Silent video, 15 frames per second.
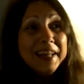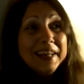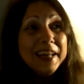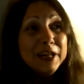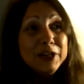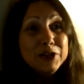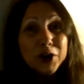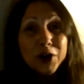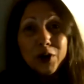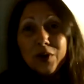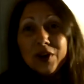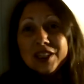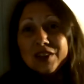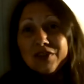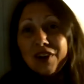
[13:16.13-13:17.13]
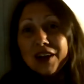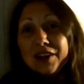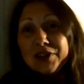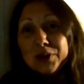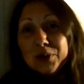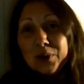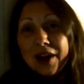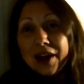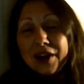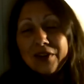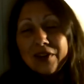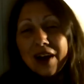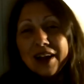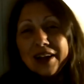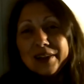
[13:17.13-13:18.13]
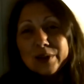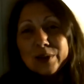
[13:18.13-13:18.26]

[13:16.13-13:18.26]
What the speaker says: Nature always finds a way, right?